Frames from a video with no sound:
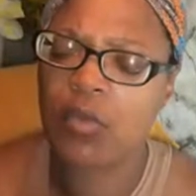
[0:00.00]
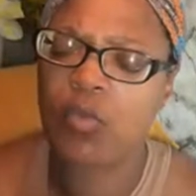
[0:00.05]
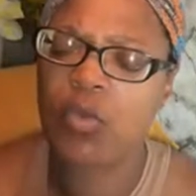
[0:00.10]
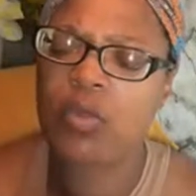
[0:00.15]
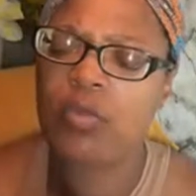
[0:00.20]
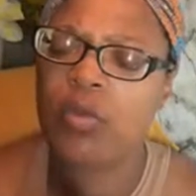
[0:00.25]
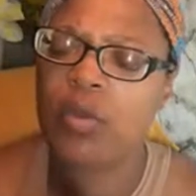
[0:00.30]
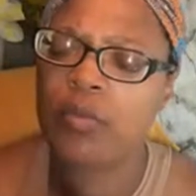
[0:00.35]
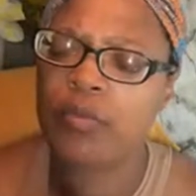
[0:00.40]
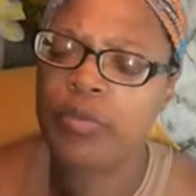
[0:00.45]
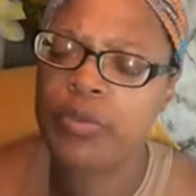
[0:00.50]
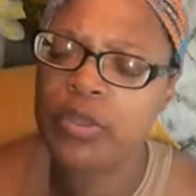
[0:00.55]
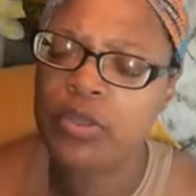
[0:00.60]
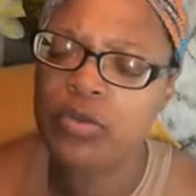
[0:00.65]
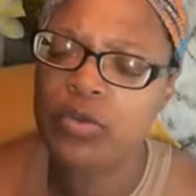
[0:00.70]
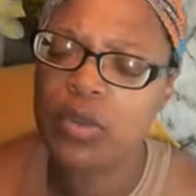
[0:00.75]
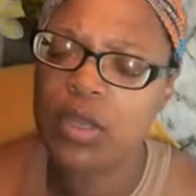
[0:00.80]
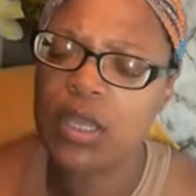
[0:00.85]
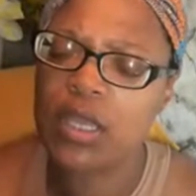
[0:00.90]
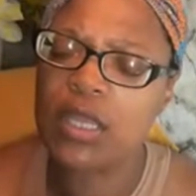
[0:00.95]
We
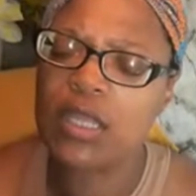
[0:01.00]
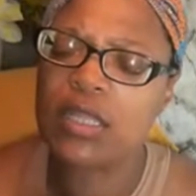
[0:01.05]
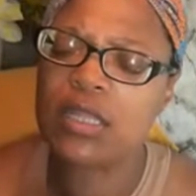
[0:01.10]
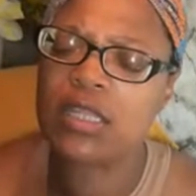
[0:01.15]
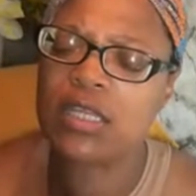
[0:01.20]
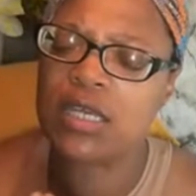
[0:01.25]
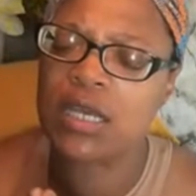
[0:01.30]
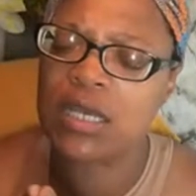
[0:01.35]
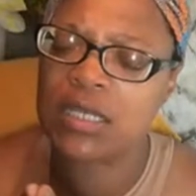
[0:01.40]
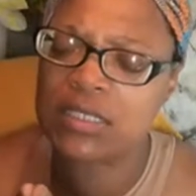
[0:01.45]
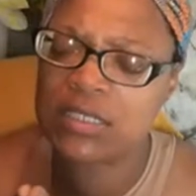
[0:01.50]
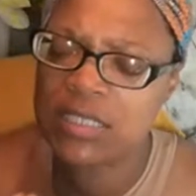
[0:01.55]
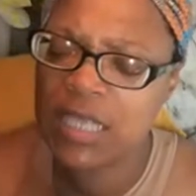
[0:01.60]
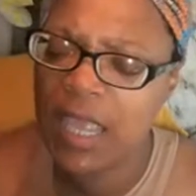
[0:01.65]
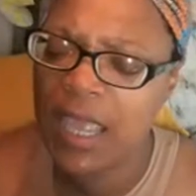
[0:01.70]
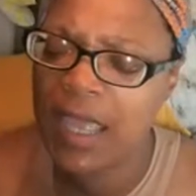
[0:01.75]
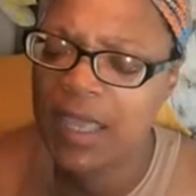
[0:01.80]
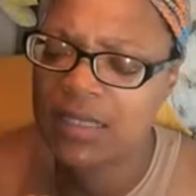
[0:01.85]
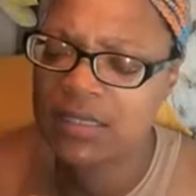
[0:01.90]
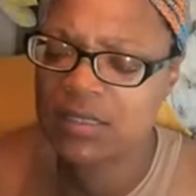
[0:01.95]
rebuke the
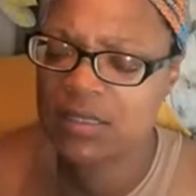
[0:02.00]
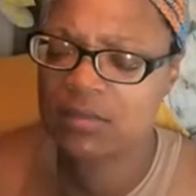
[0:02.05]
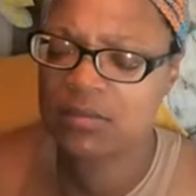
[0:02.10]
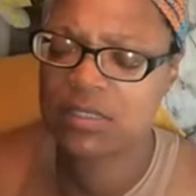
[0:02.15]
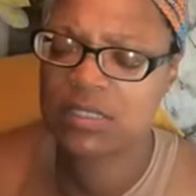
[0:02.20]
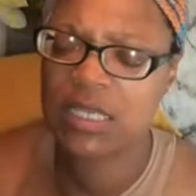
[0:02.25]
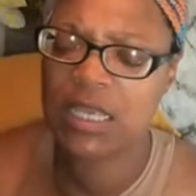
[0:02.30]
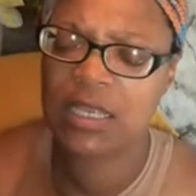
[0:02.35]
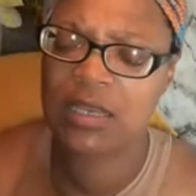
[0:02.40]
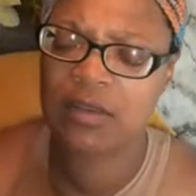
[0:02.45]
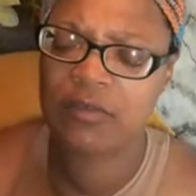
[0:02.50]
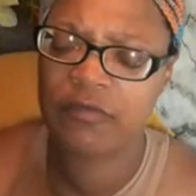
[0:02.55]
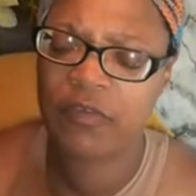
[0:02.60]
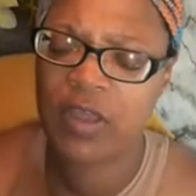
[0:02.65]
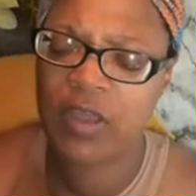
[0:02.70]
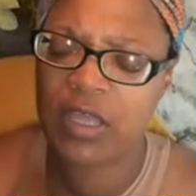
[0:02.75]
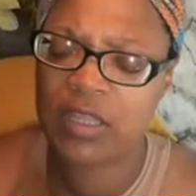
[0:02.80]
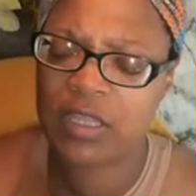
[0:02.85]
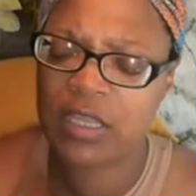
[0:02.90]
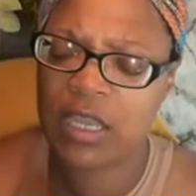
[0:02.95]
attacks of Satan,
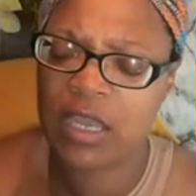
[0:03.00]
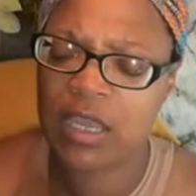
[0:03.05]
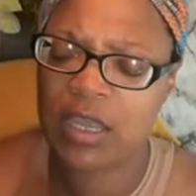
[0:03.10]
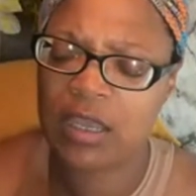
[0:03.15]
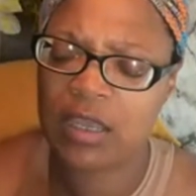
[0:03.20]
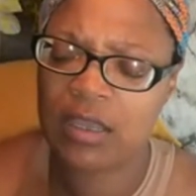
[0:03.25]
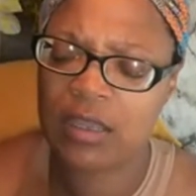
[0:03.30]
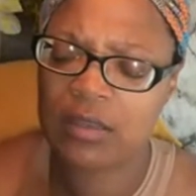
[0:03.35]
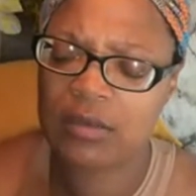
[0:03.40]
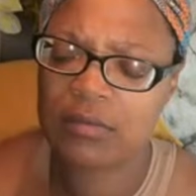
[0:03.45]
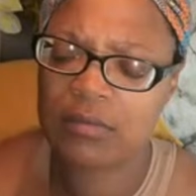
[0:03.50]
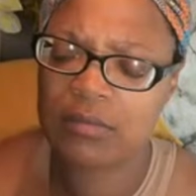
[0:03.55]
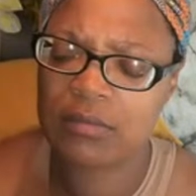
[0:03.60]
Father God.